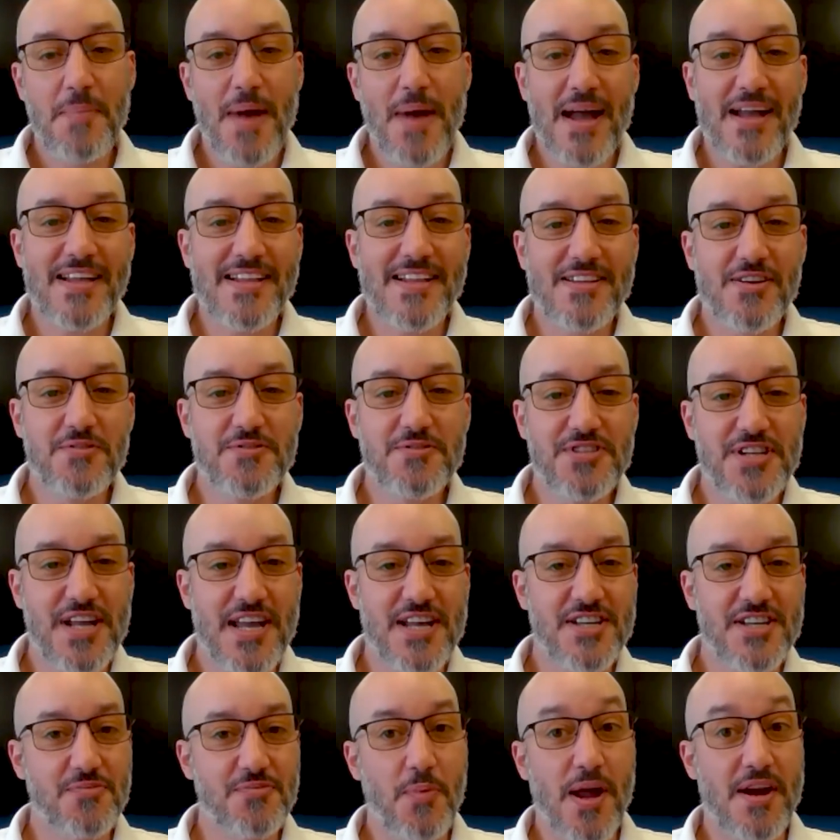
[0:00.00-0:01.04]
Back in those
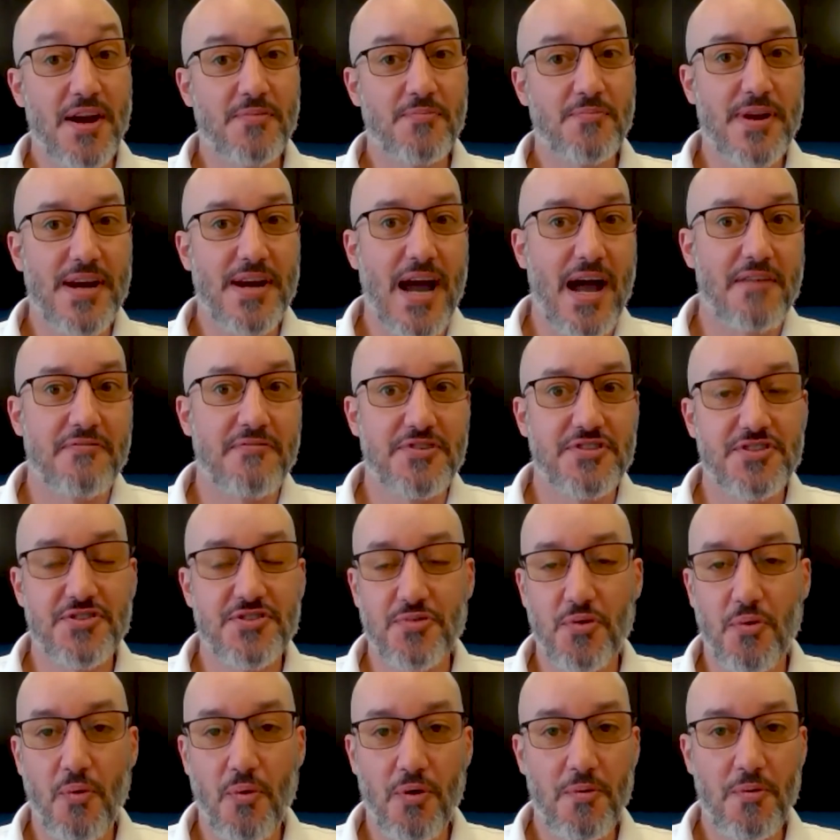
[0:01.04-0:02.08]
days when we'd have a
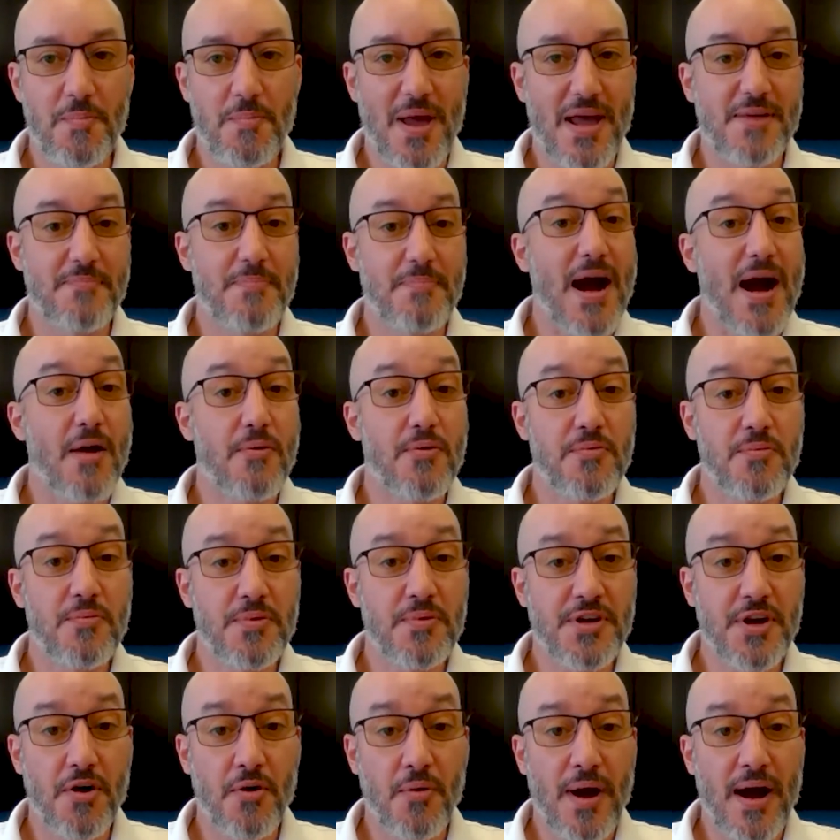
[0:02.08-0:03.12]
storm and power
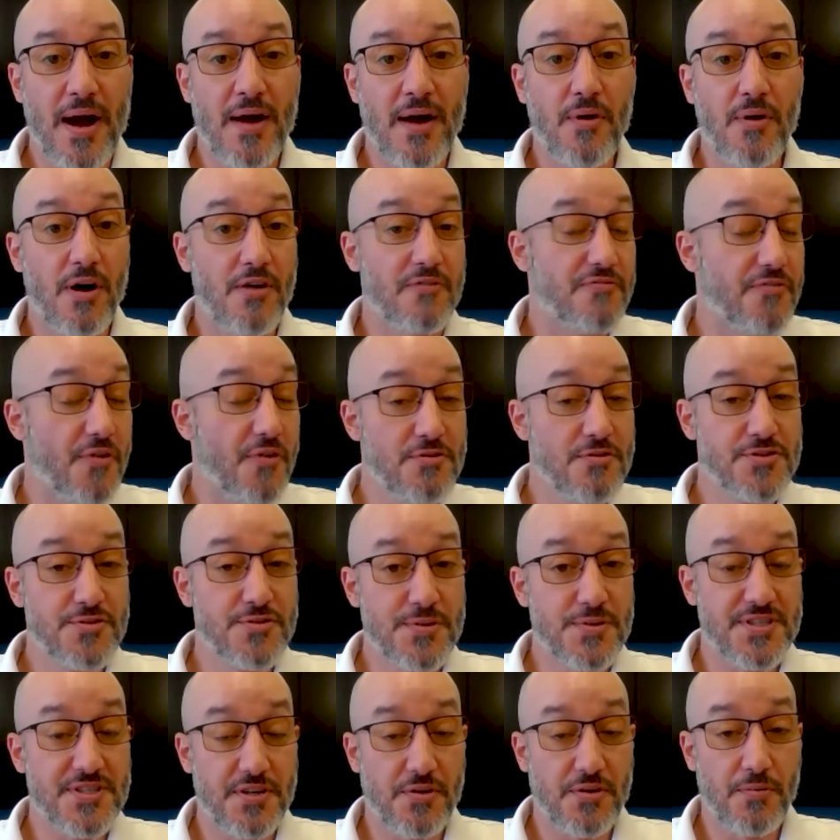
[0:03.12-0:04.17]
would go out, our phones
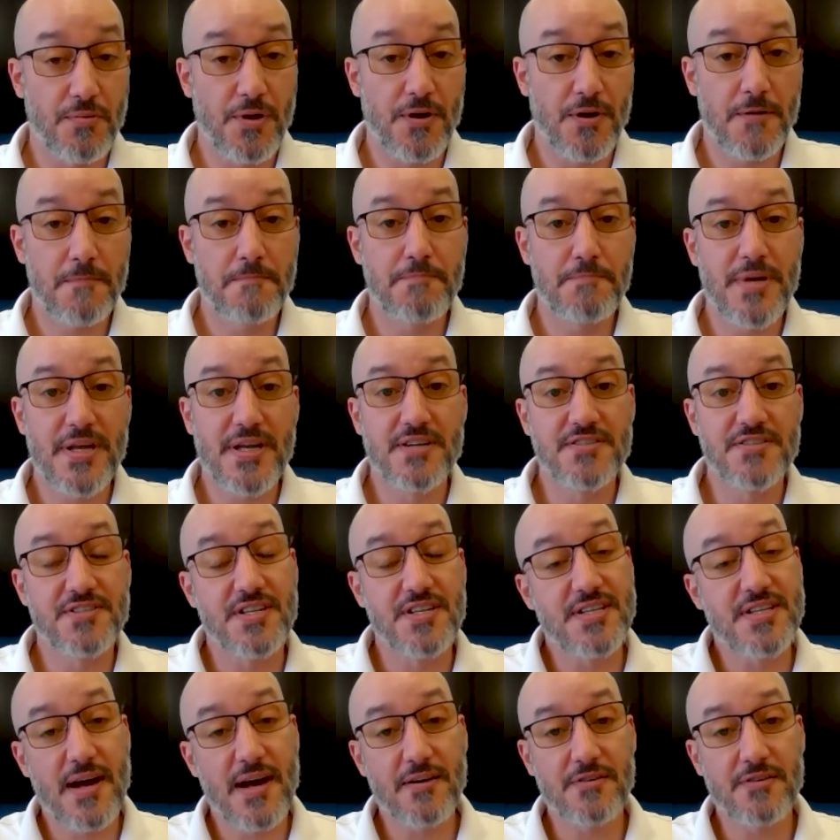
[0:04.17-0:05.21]
would still work because the
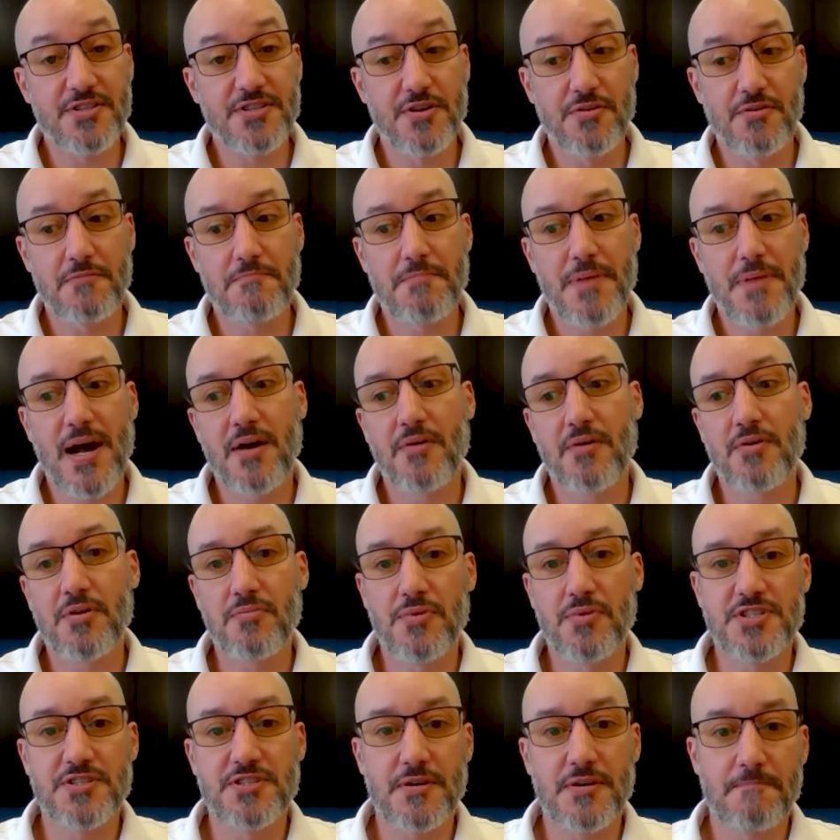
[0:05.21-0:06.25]
dial tone power
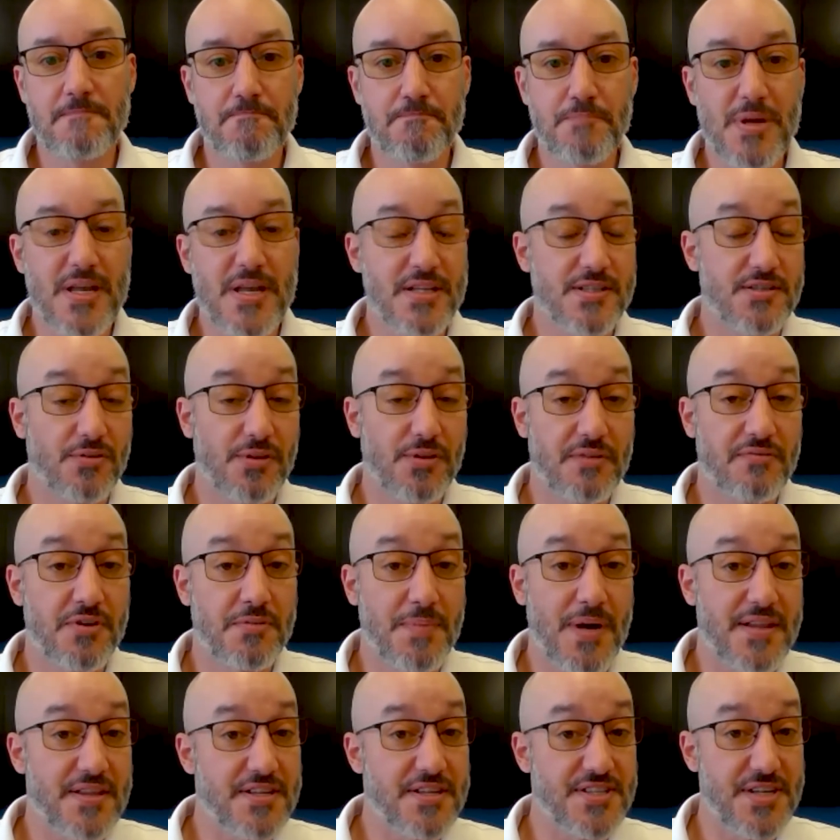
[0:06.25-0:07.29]
was being delivered
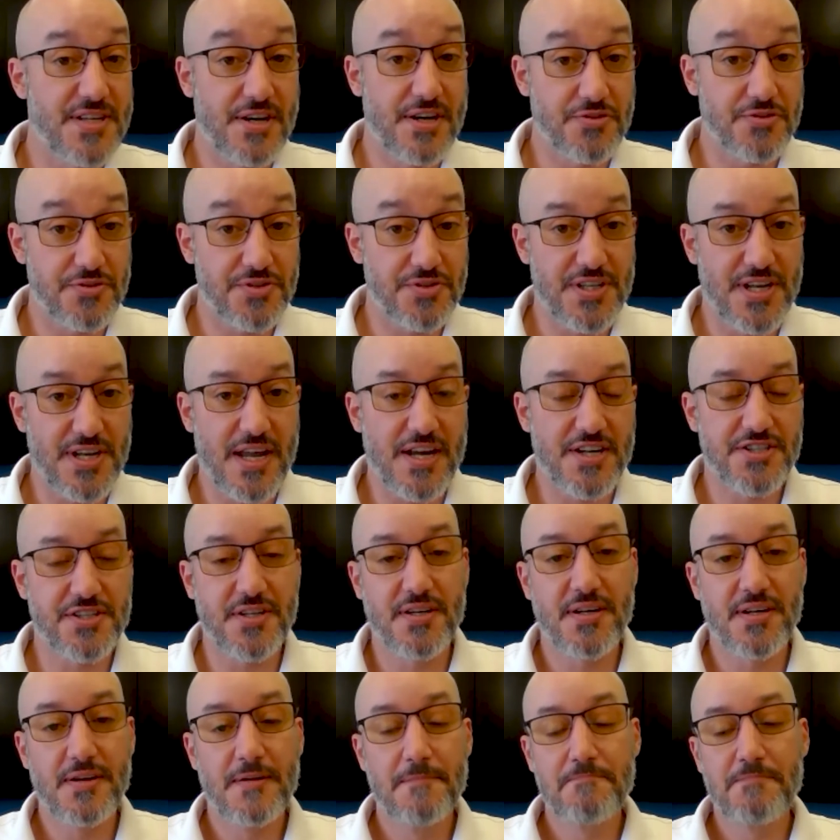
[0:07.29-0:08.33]
by the central station,
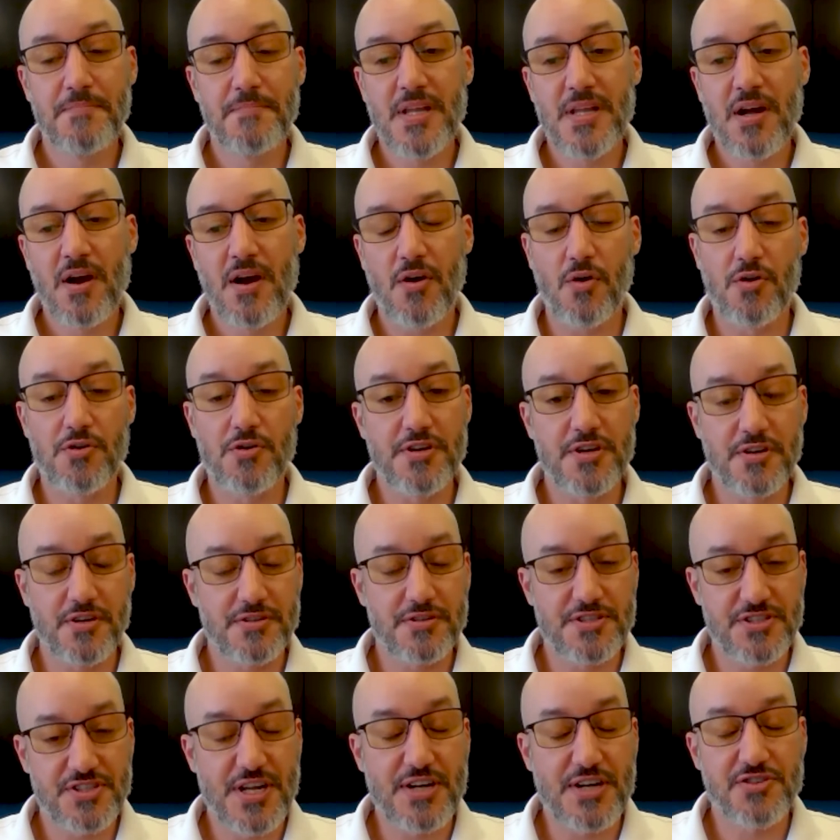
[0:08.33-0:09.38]
or the
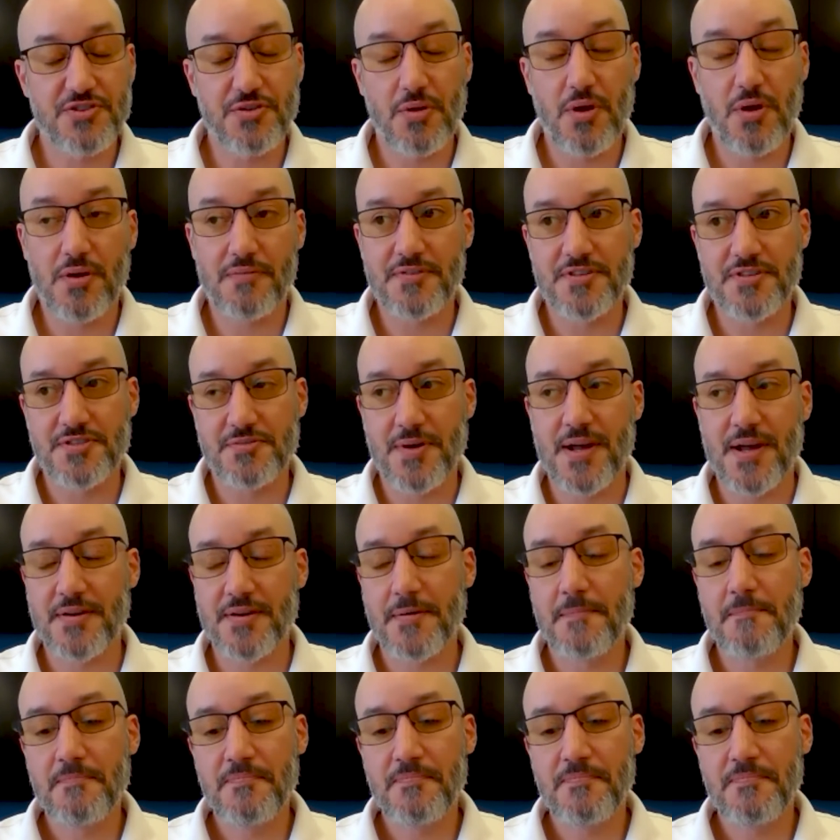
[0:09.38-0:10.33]
central office rather.